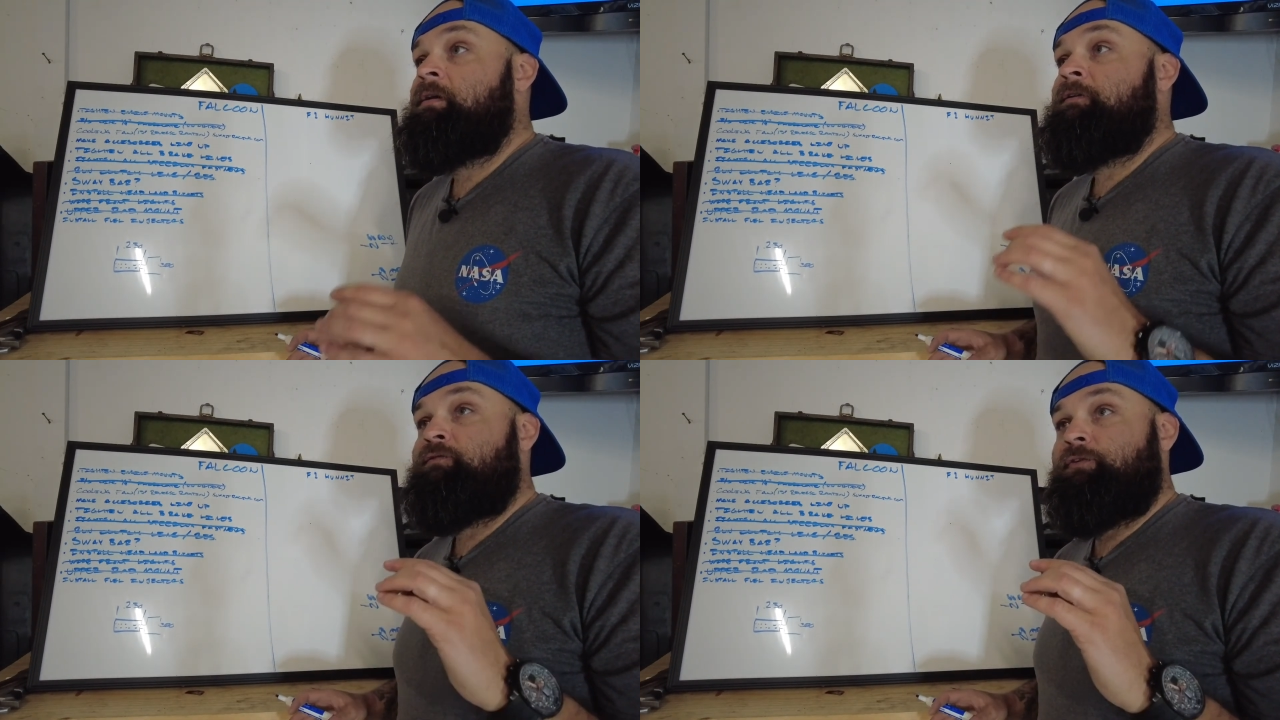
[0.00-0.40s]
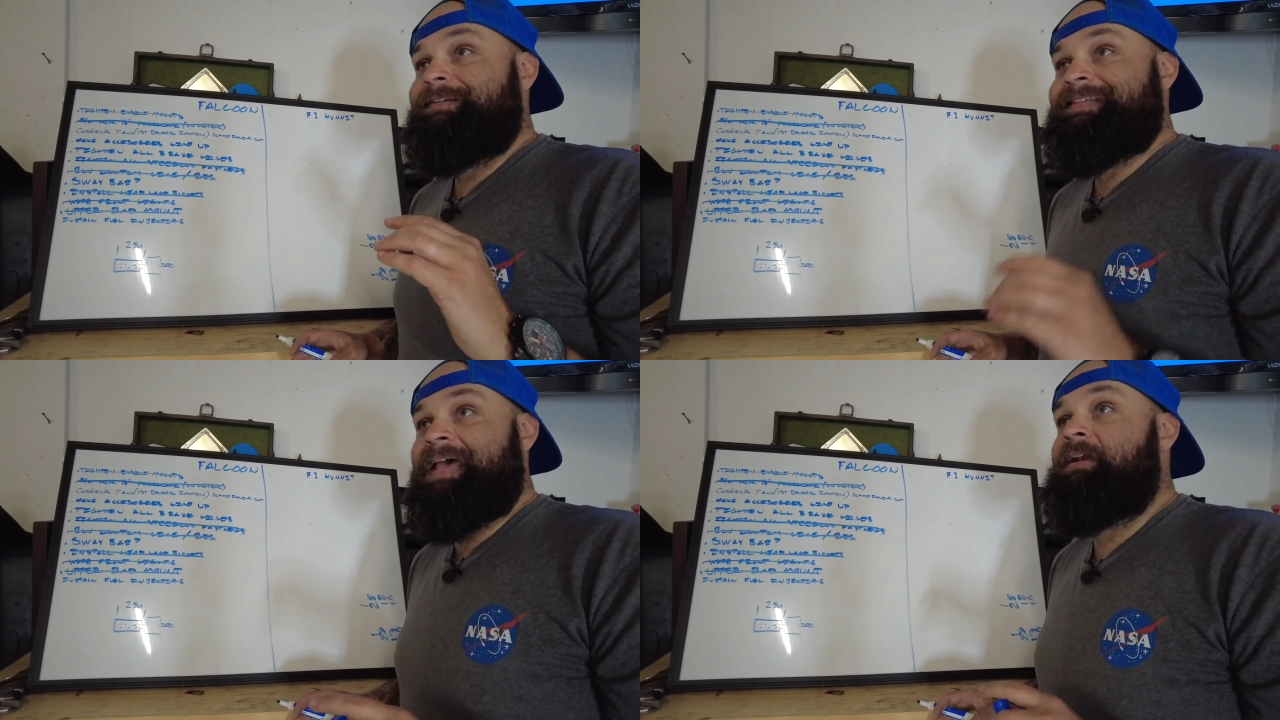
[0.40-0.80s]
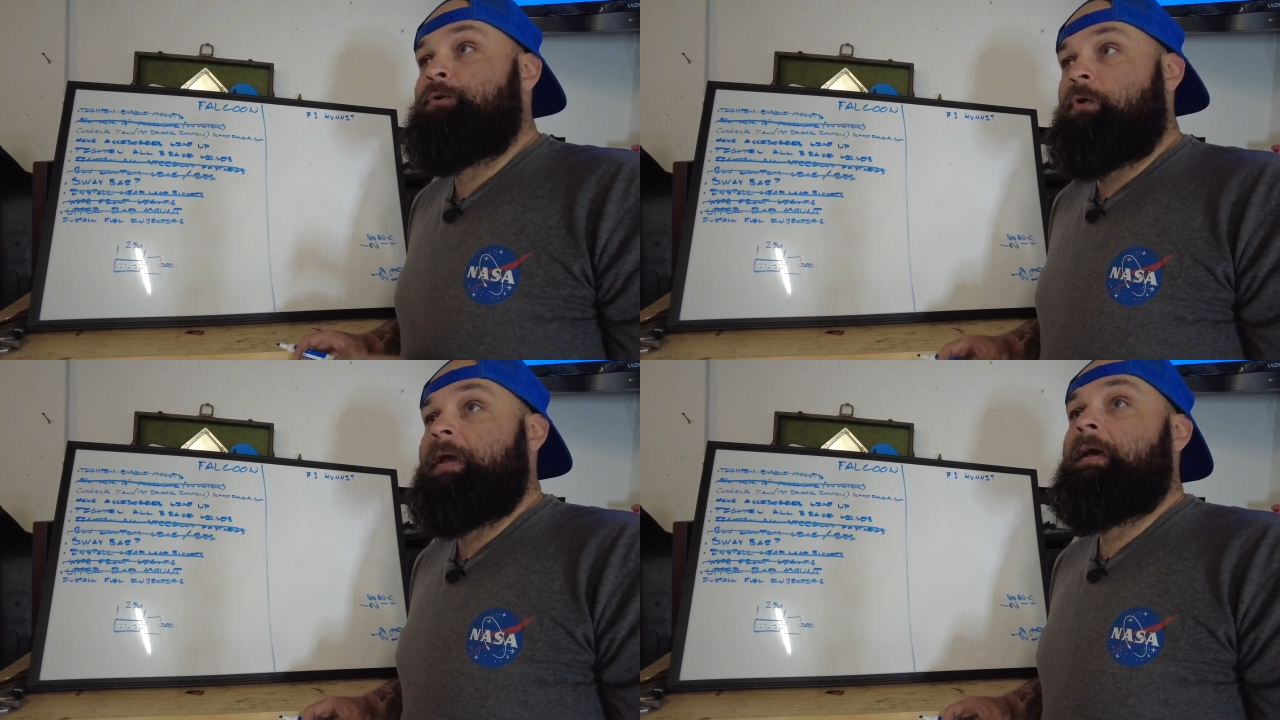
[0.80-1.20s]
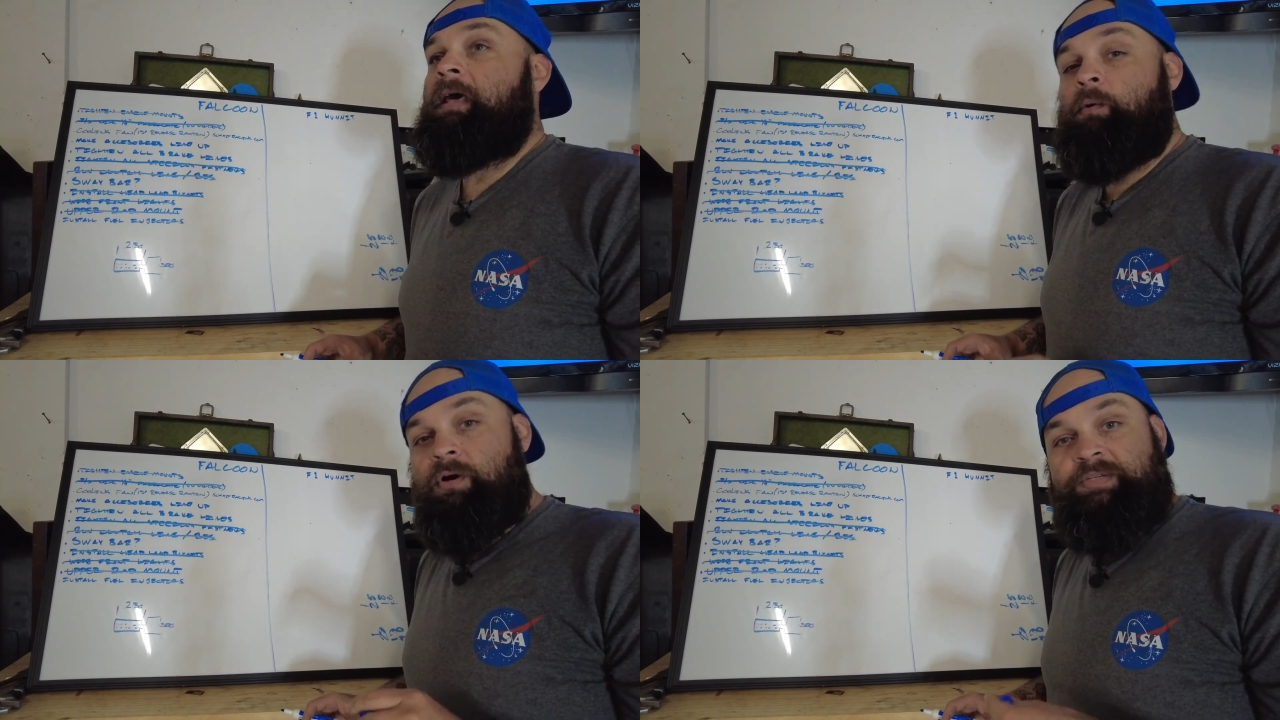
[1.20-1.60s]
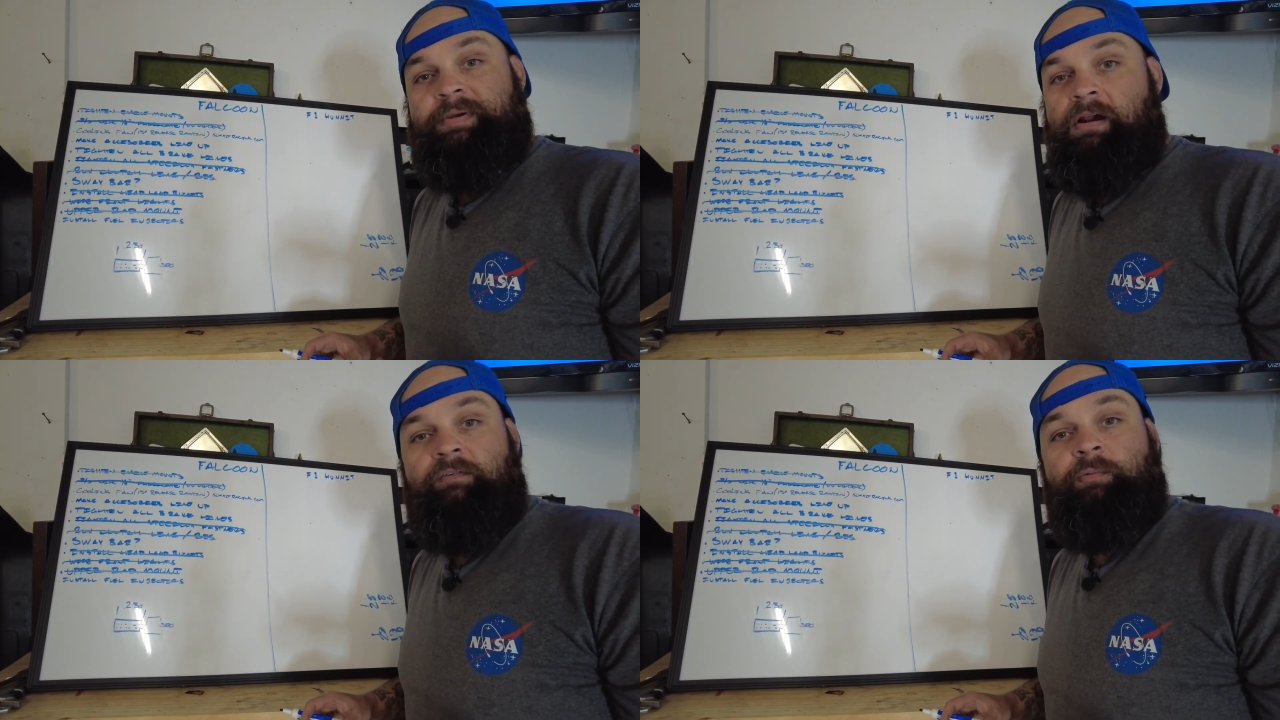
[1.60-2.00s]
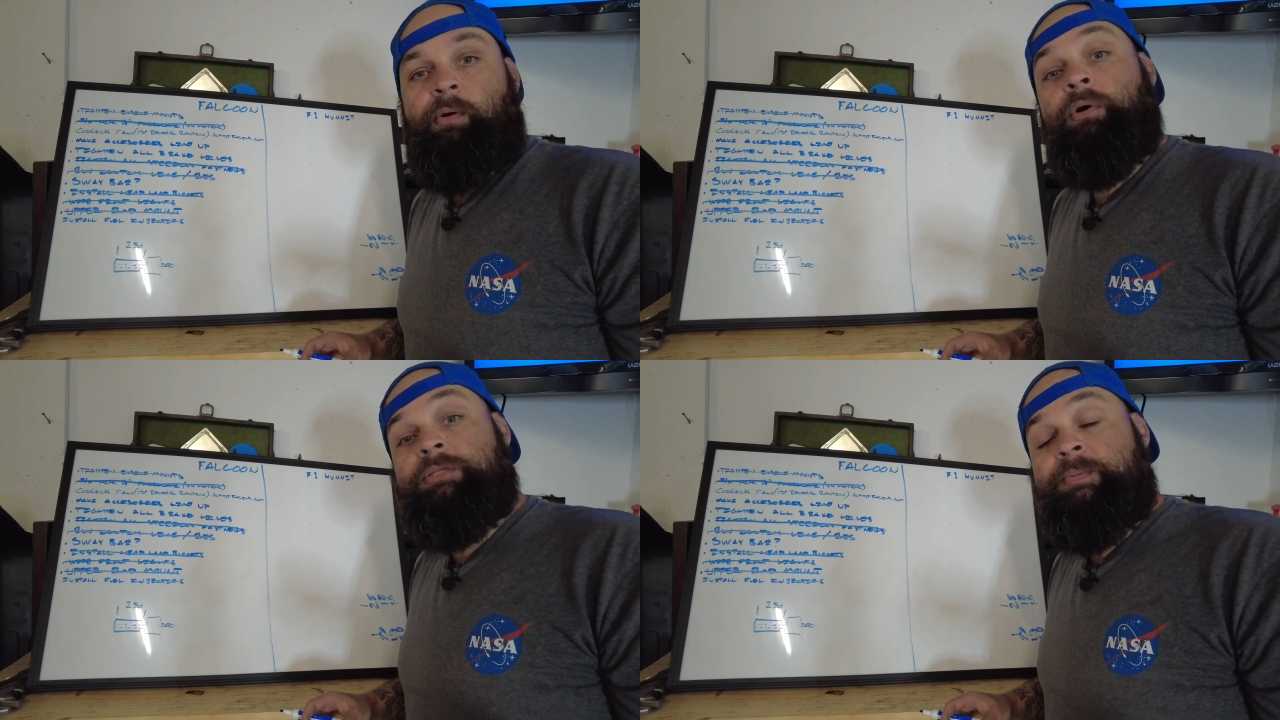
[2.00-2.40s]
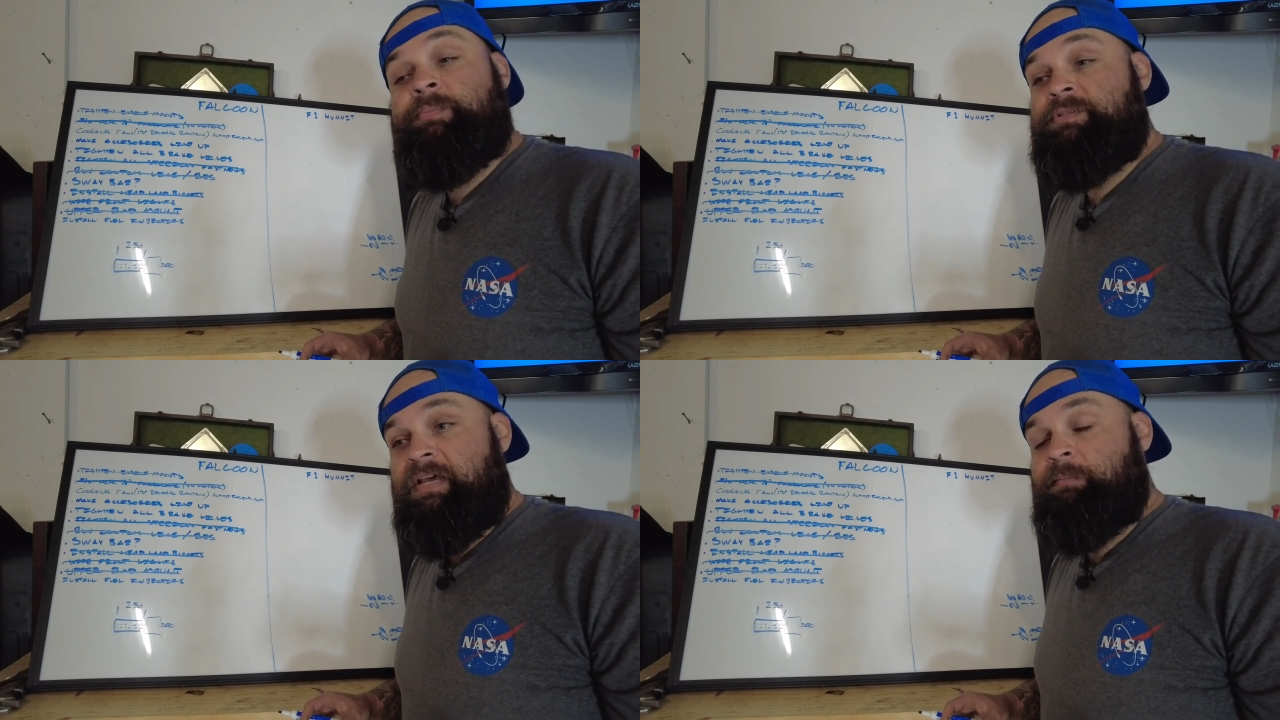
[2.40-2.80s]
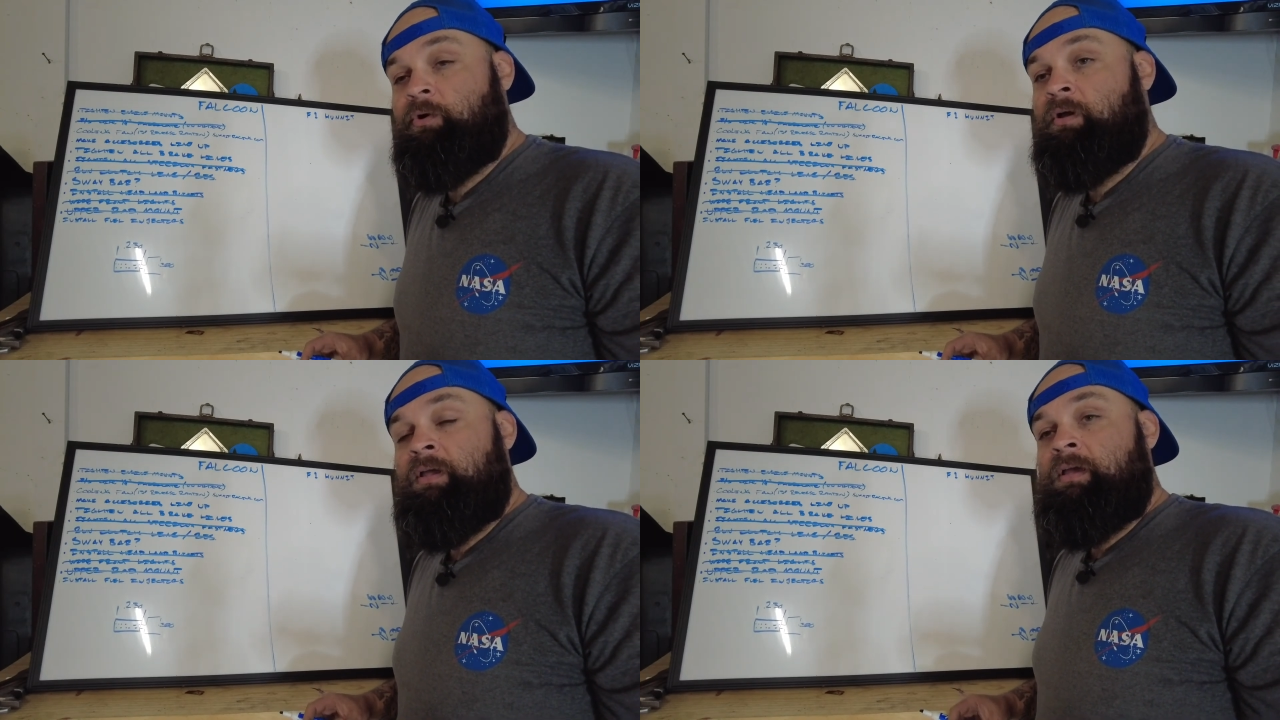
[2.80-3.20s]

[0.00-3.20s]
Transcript: for 10 grand. And I want it to be comfortable. I want it to be presentable.